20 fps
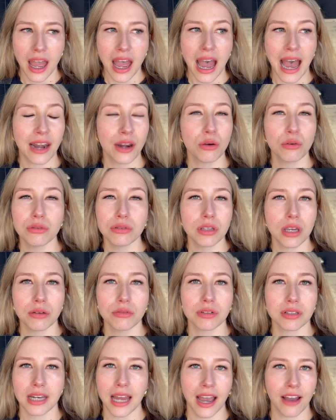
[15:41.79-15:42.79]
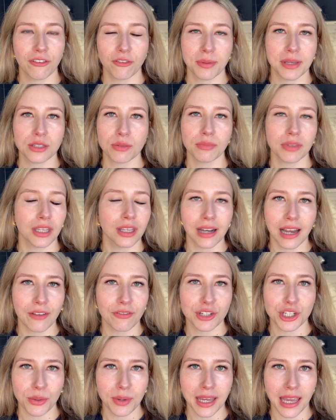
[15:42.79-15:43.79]
and it also doesn't have to be something you'll ever
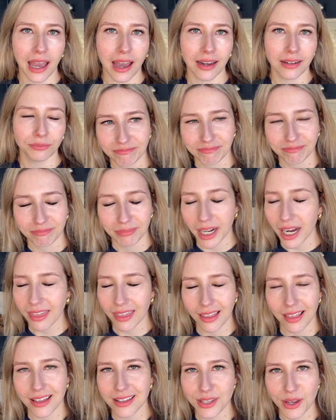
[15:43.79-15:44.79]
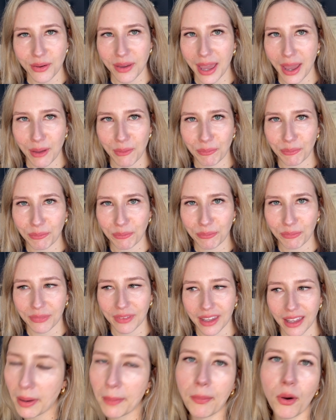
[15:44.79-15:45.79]
do again, but I think that's okay.
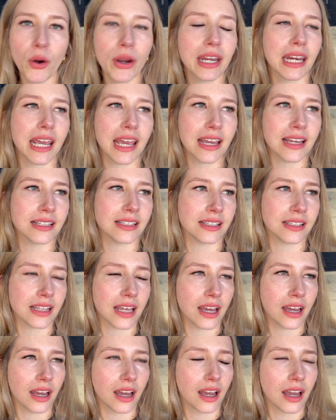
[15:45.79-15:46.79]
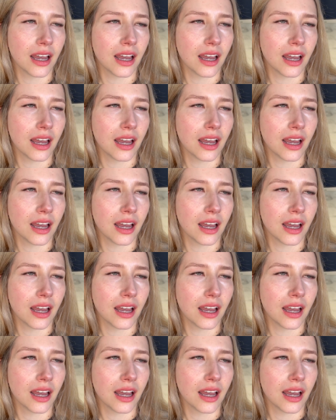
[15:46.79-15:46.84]
My point is that